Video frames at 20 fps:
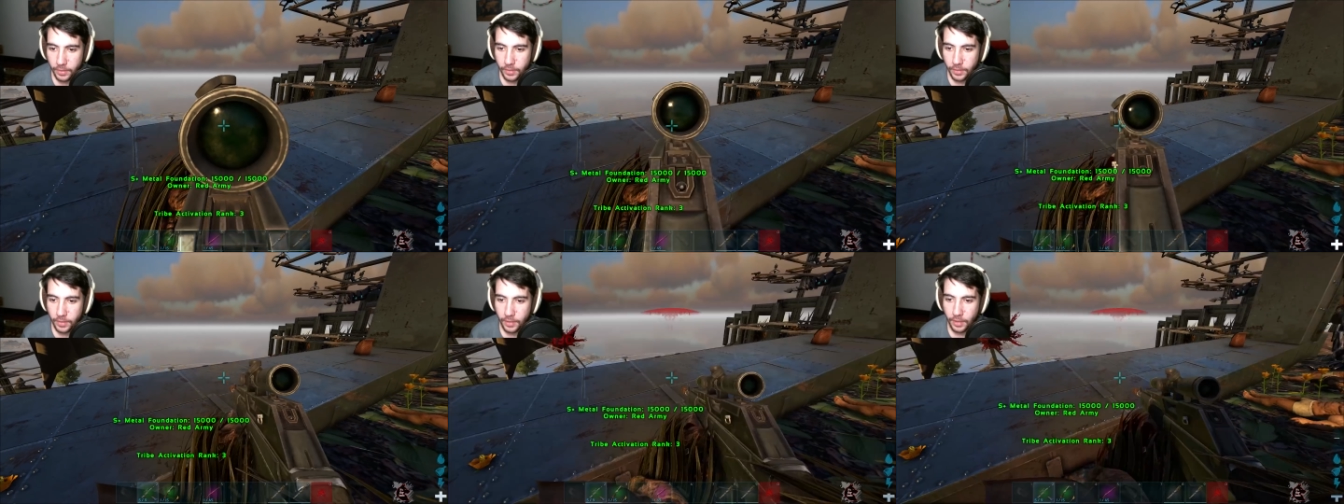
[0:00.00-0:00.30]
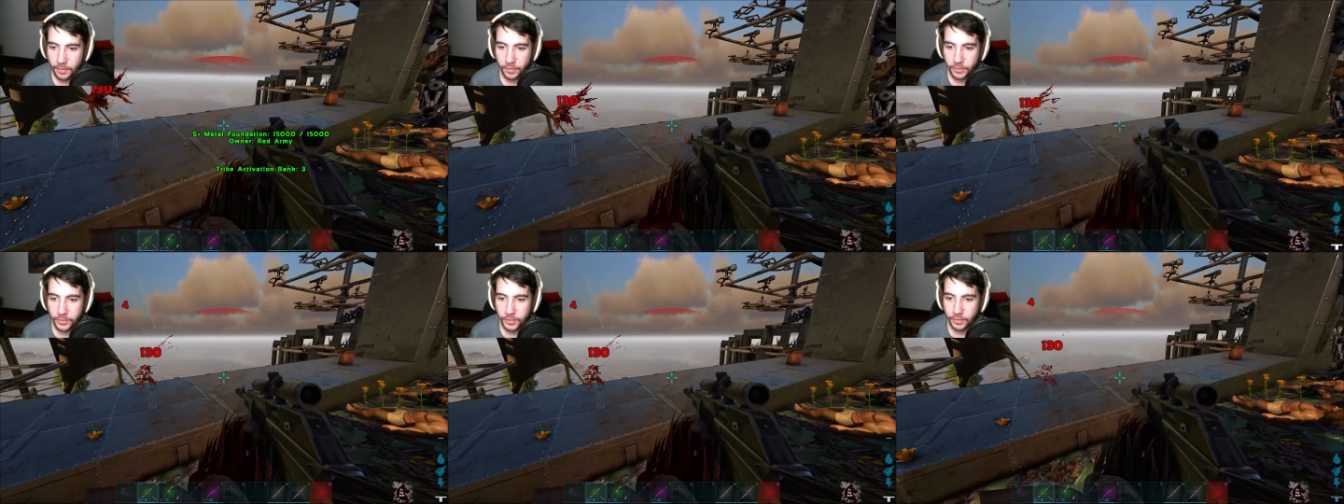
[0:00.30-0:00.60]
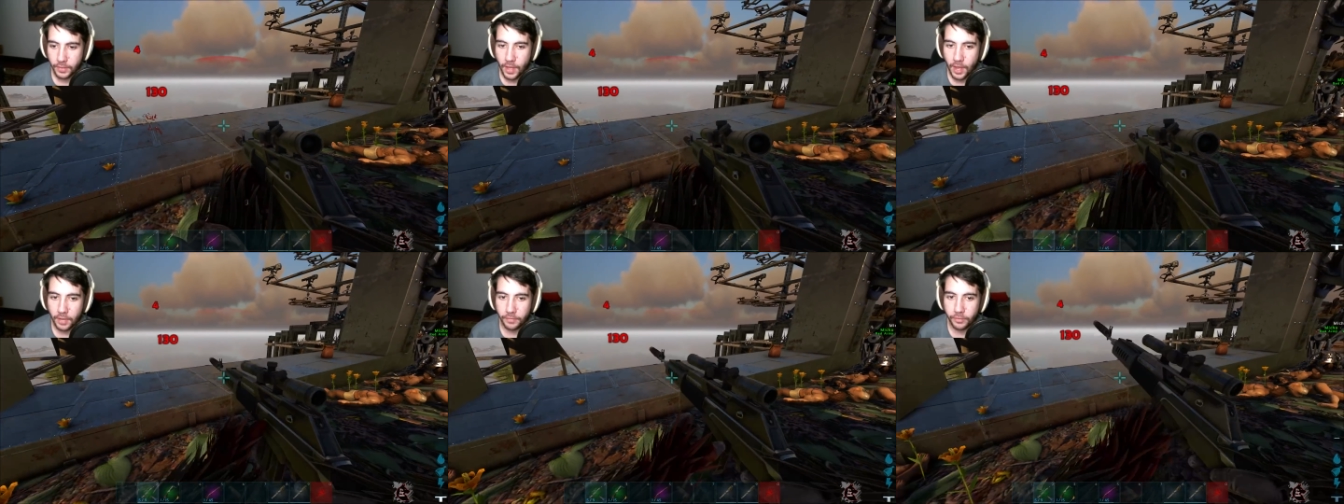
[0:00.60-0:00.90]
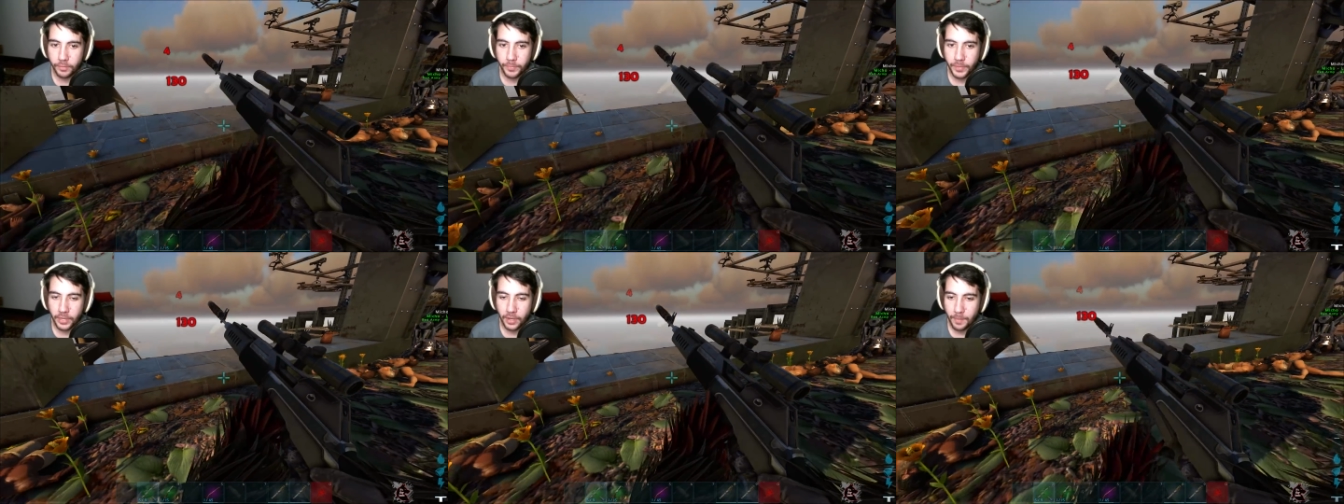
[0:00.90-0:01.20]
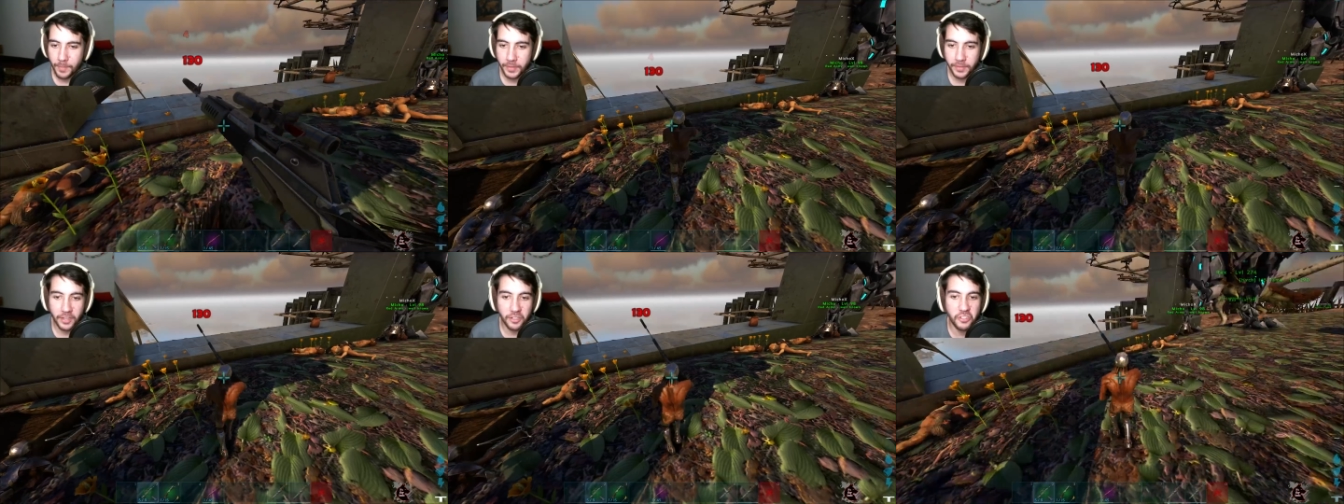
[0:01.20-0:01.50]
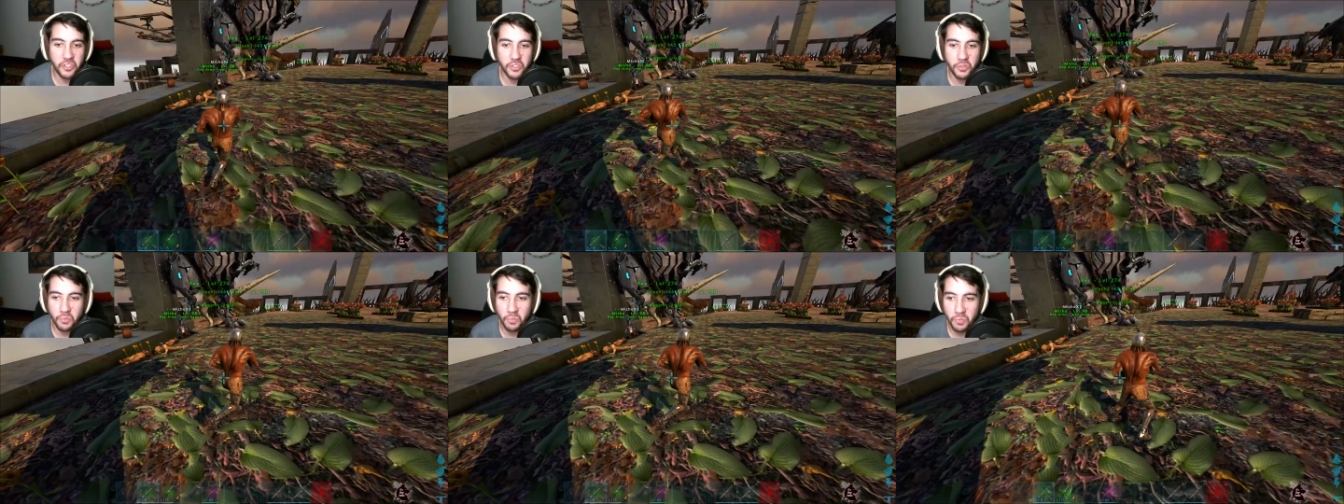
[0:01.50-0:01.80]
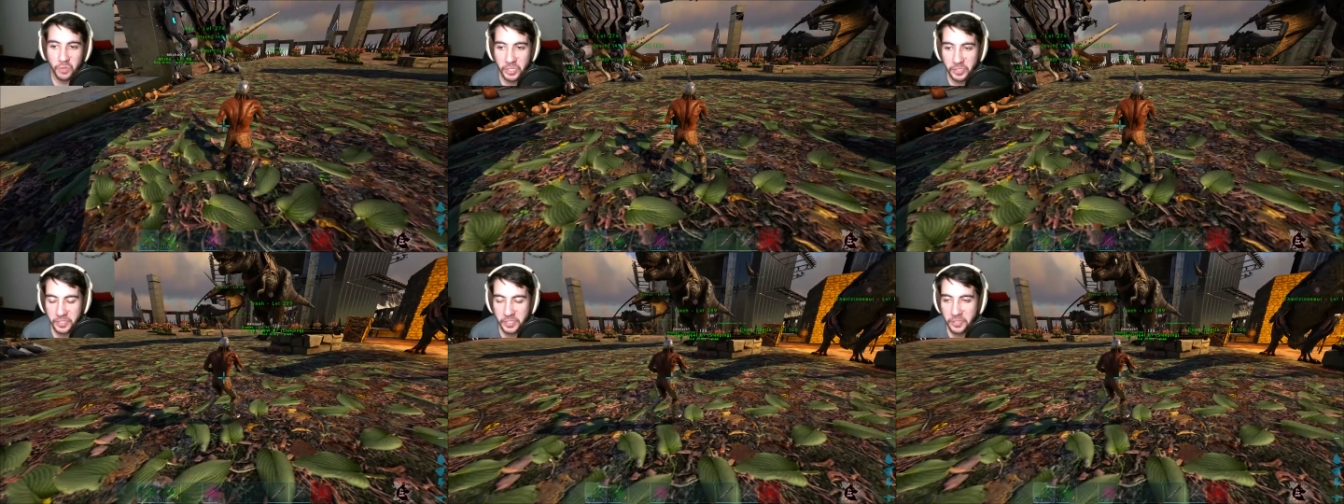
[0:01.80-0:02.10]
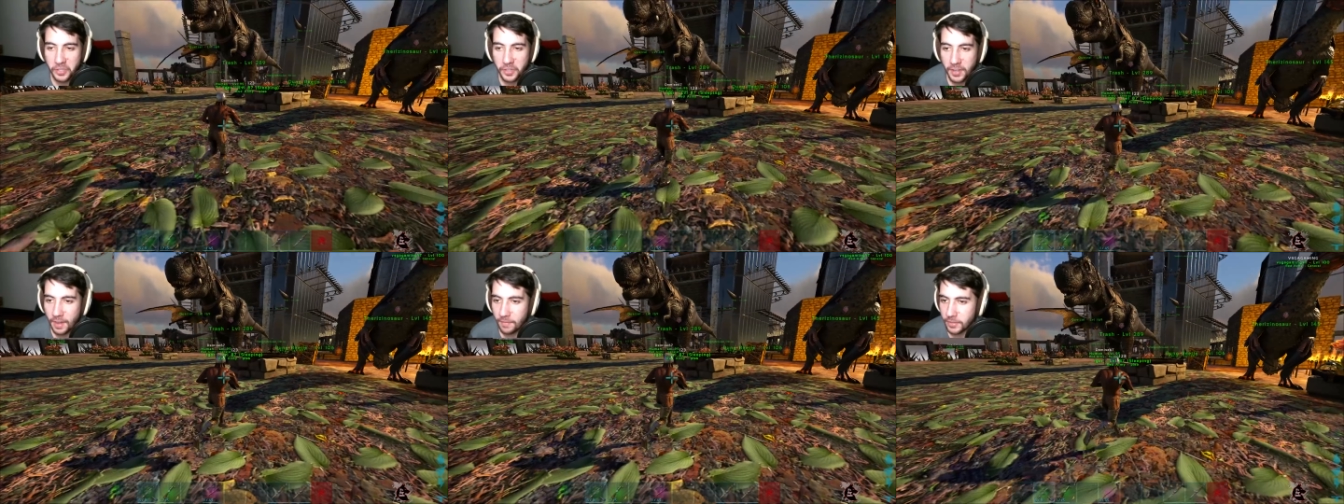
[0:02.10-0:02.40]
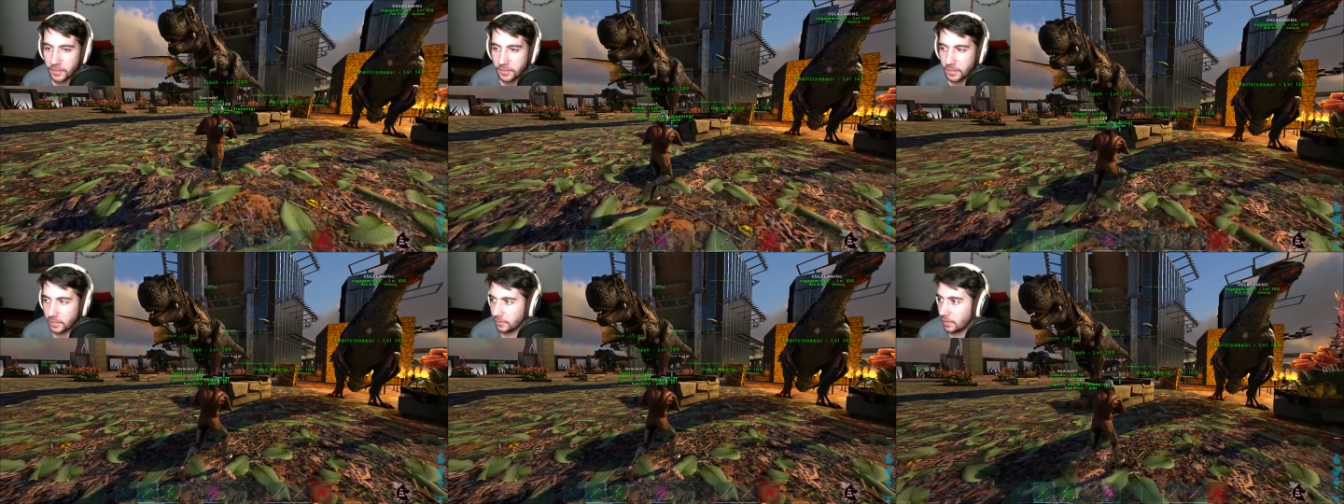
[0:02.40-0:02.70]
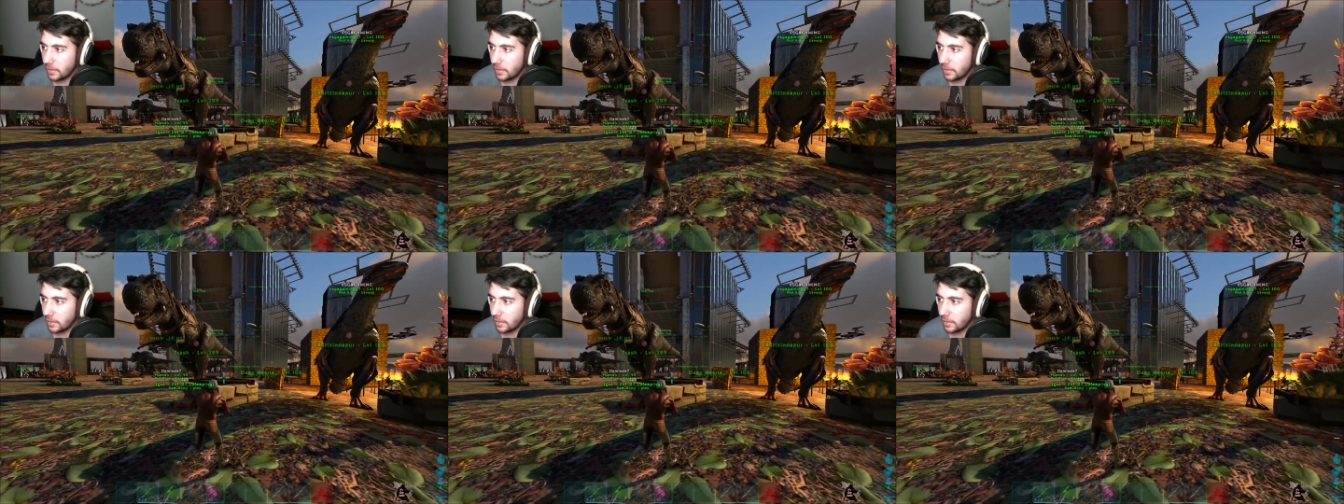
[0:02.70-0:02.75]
Yeah, there's a lot of them there. I mean, they're just really good at everything